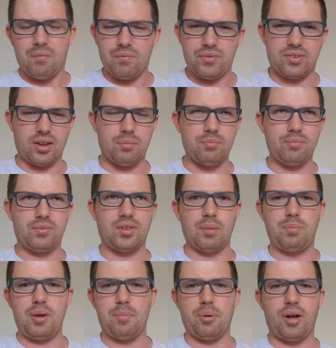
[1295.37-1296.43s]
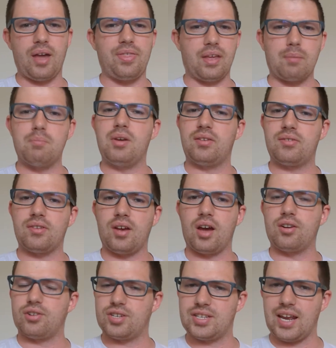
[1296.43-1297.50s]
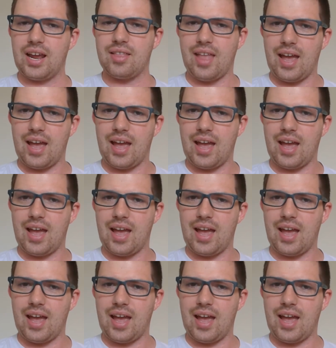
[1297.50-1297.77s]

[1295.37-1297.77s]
some people I think misunderstand